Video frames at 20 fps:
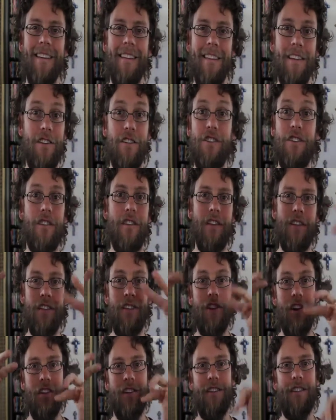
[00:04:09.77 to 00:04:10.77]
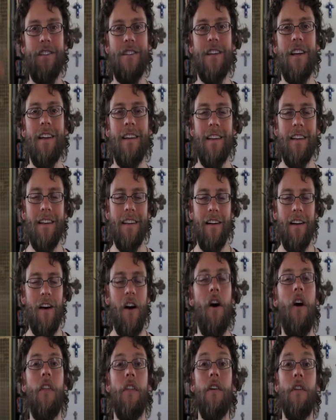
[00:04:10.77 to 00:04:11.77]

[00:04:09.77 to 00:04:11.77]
the church, all